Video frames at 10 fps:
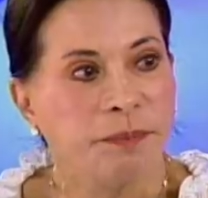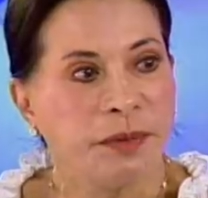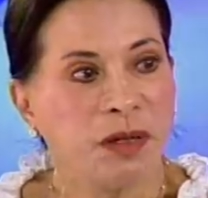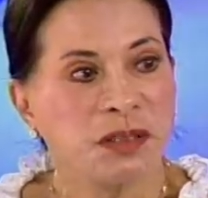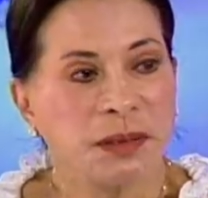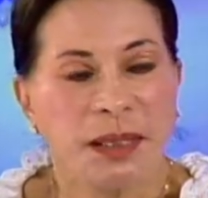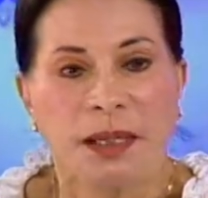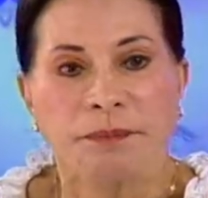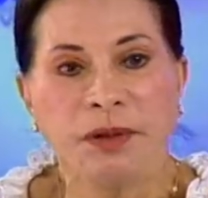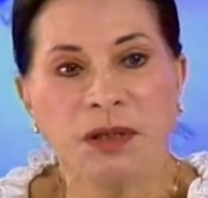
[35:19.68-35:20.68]
Because,
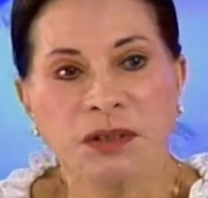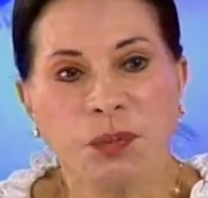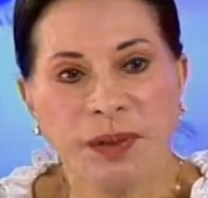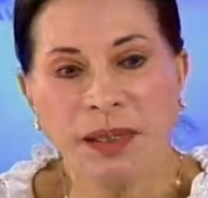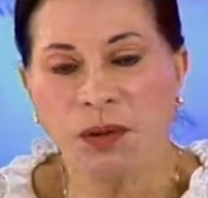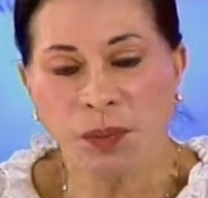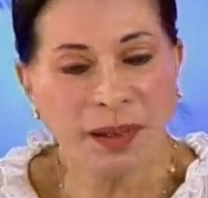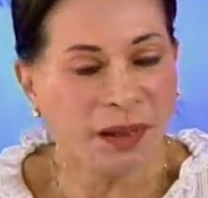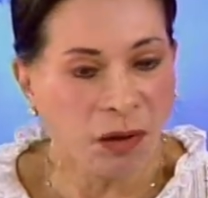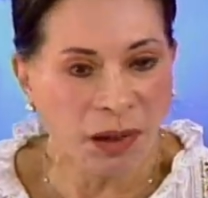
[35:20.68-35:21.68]
because we...
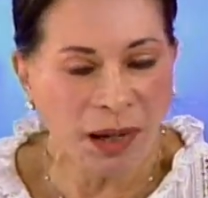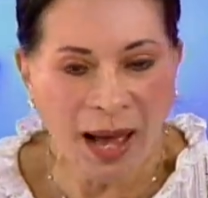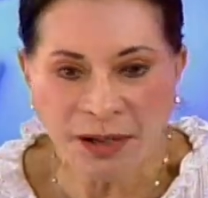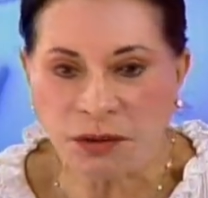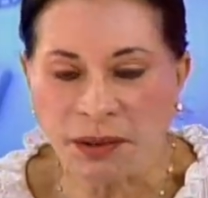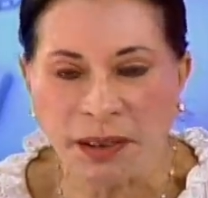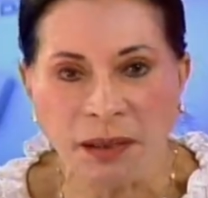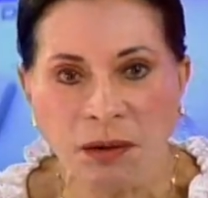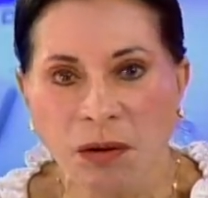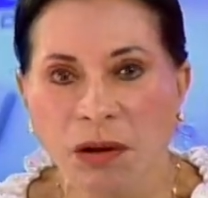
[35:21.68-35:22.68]
we actually,
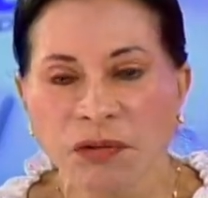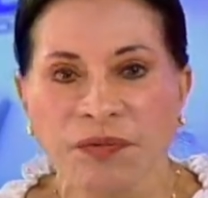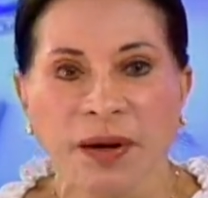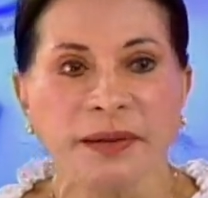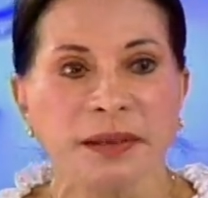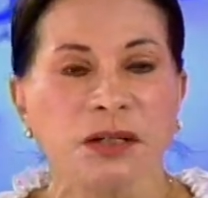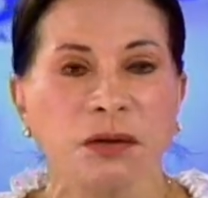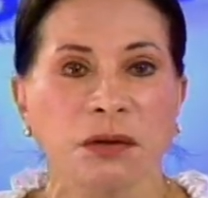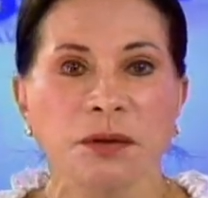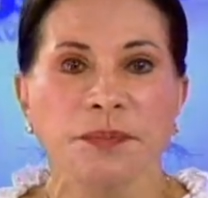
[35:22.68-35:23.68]
in all fairness, you
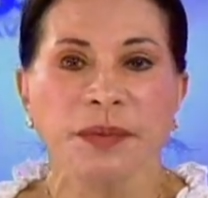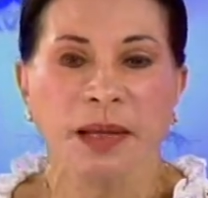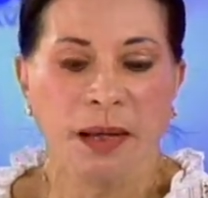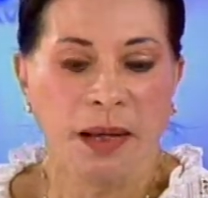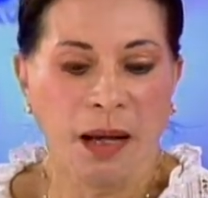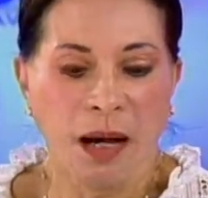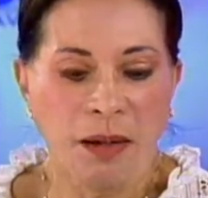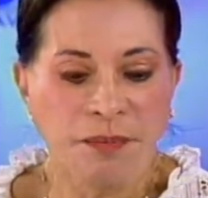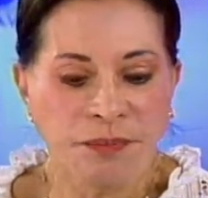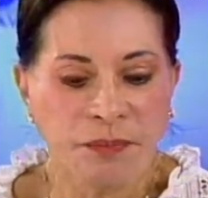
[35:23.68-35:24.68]
know,
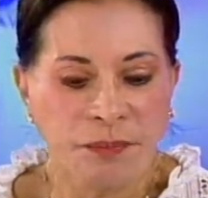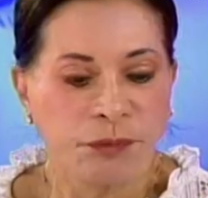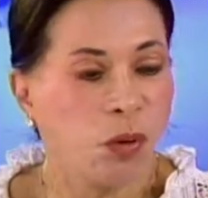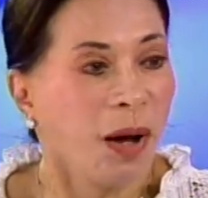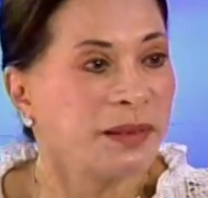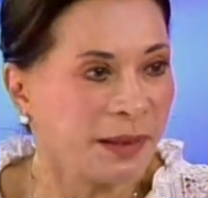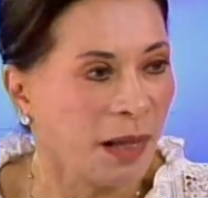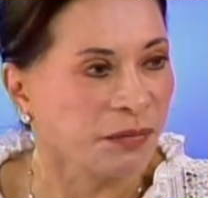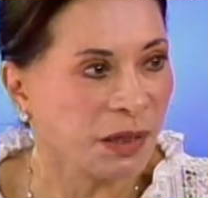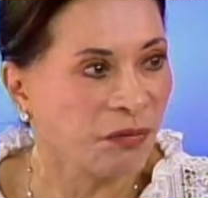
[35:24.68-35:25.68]
um, to
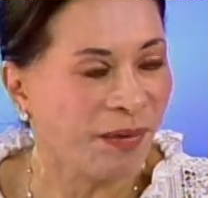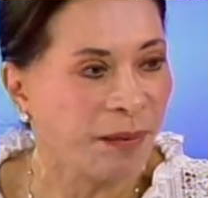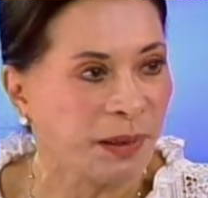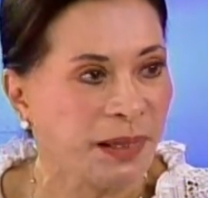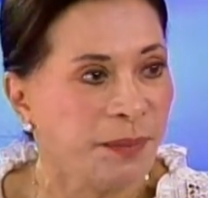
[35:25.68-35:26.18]
ourselves, our family.